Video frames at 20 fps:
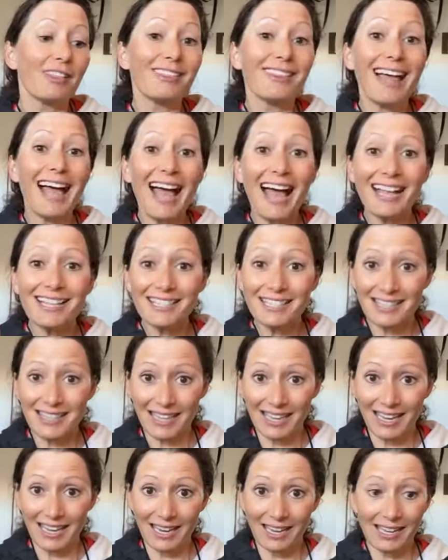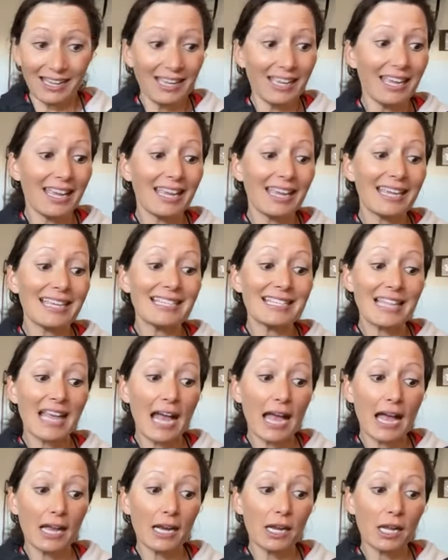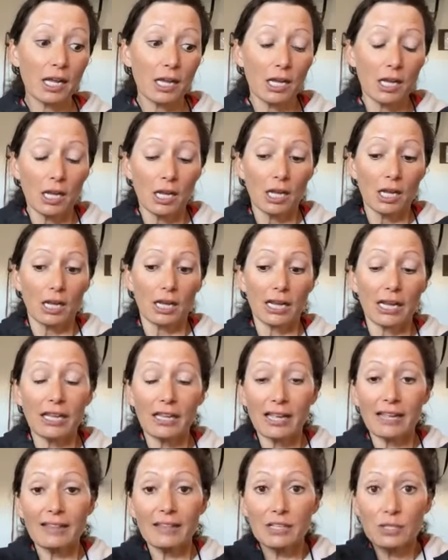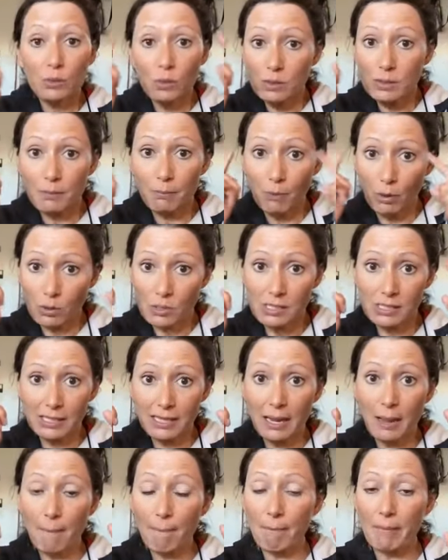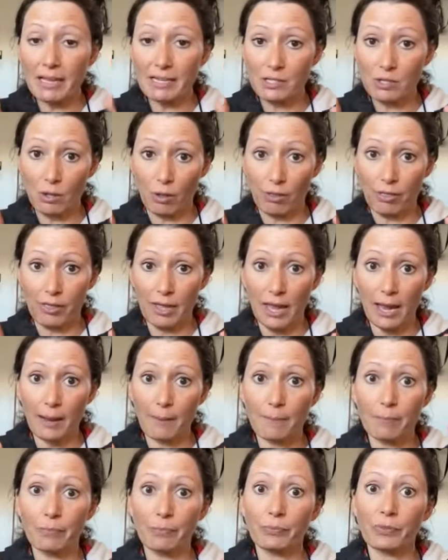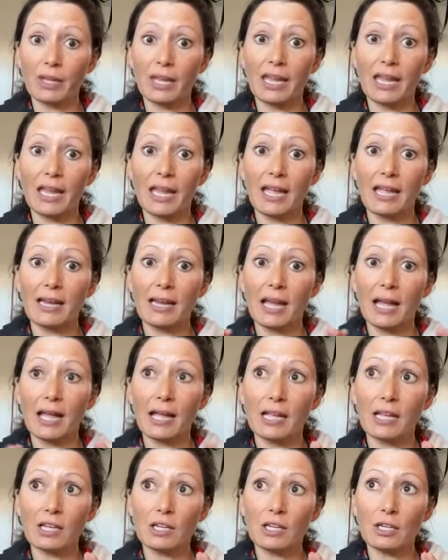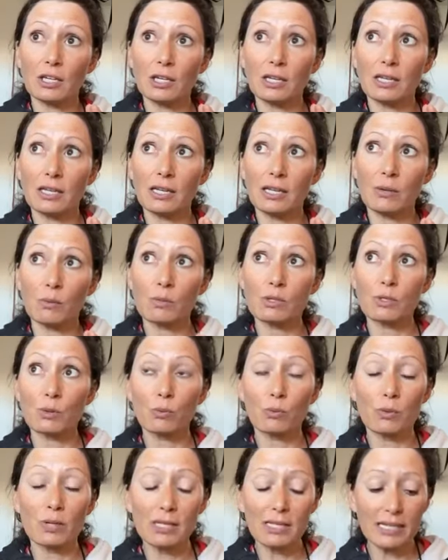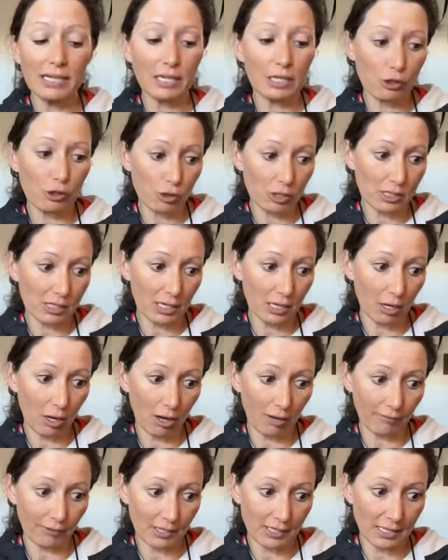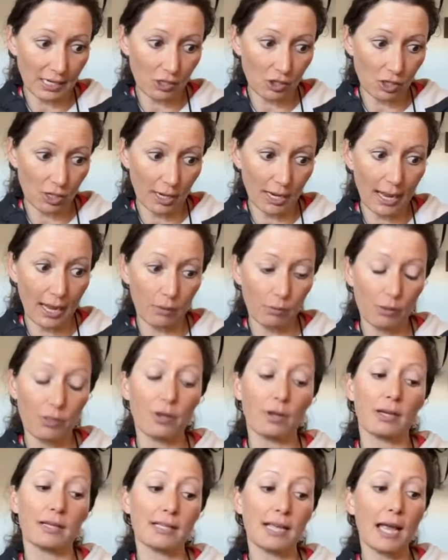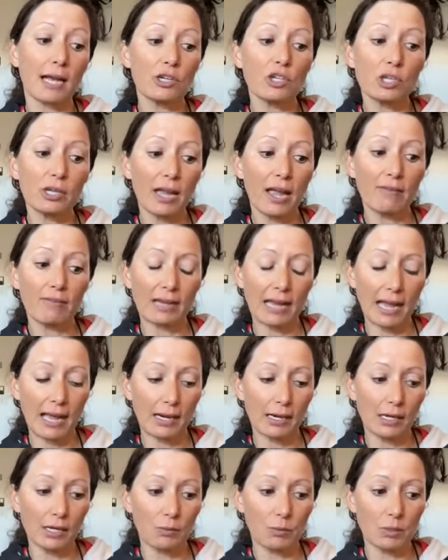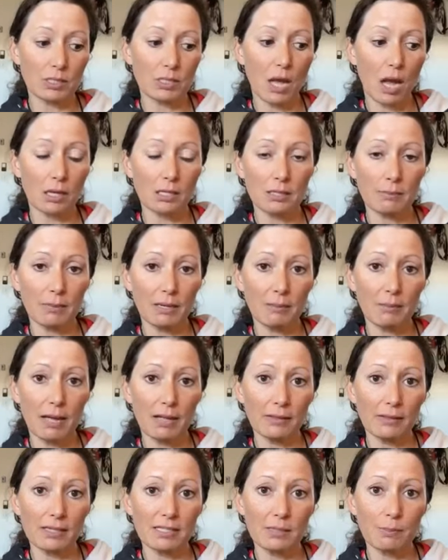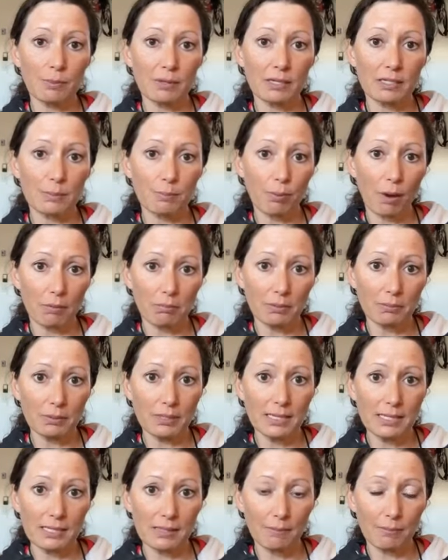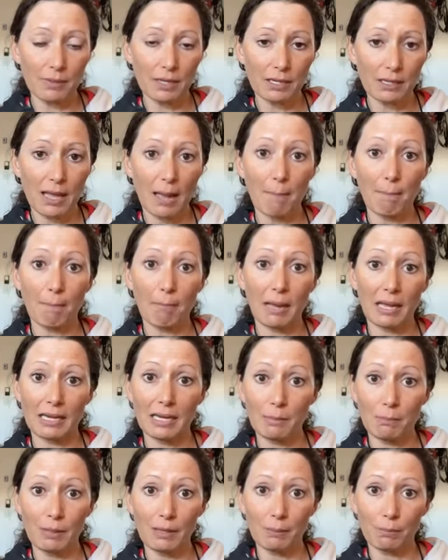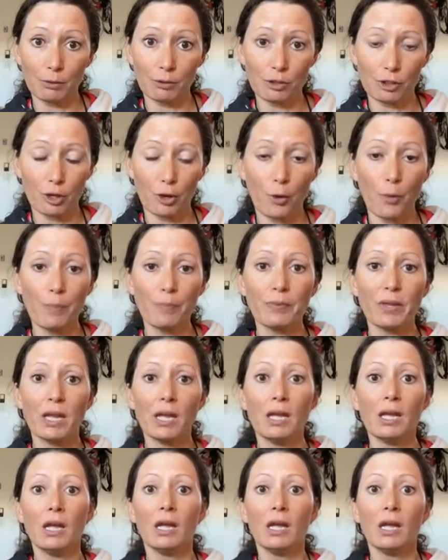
The last thing is that, and this was mostly a mental thing. And it was a really interesting conversation I had with her because I actually haven't had anyone talk to me about this, but it's probably something that many people do.